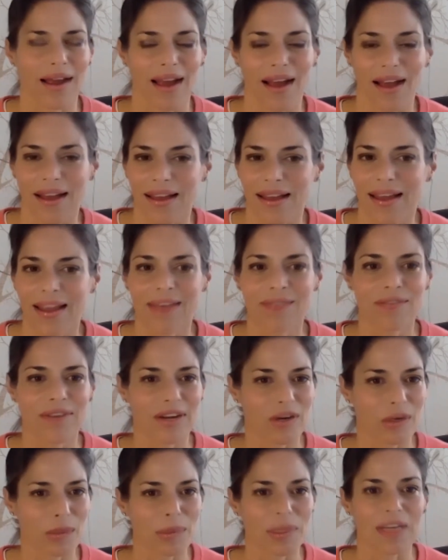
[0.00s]
I
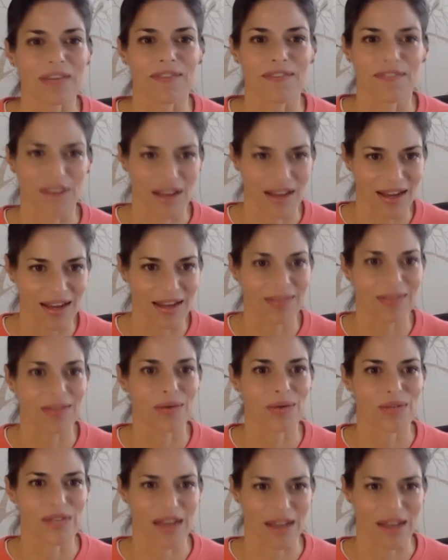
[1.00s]
invariably find those